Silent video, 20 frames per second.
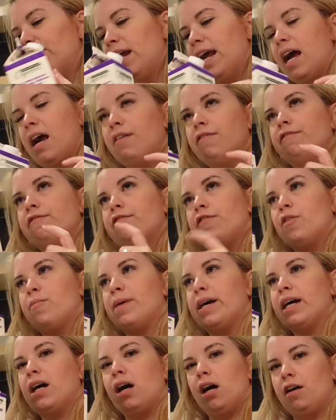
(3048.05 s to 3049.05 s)
and half for
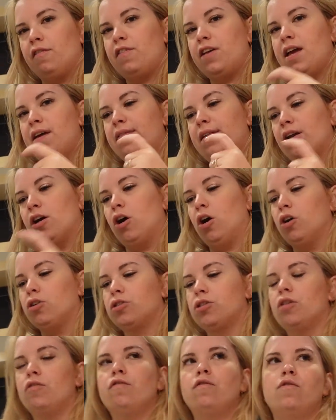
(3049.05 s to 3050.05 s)
my coffee and then
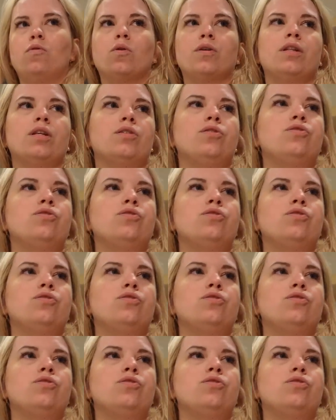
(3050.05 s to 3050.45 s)
also for the